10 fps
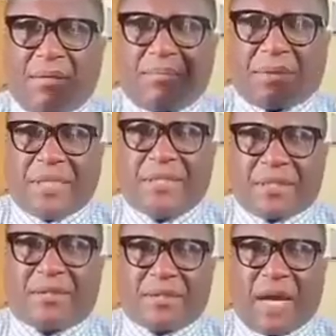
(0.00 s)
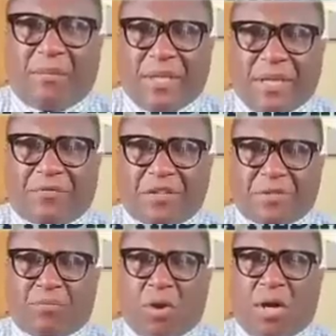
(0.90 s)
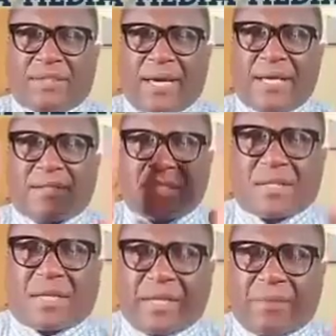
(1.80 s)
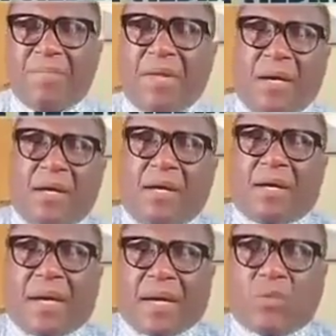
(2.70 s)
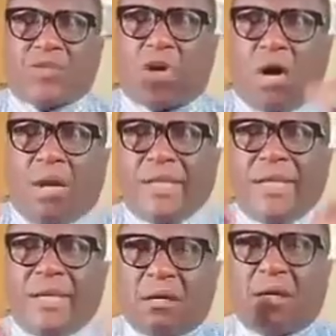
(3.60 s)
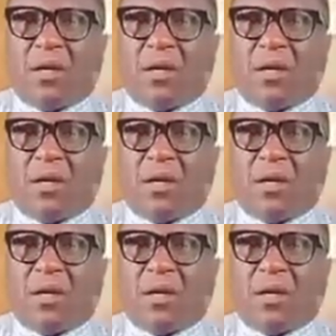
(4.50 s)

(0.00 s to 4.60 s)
Please tell me if this broadcast is clear. I was on here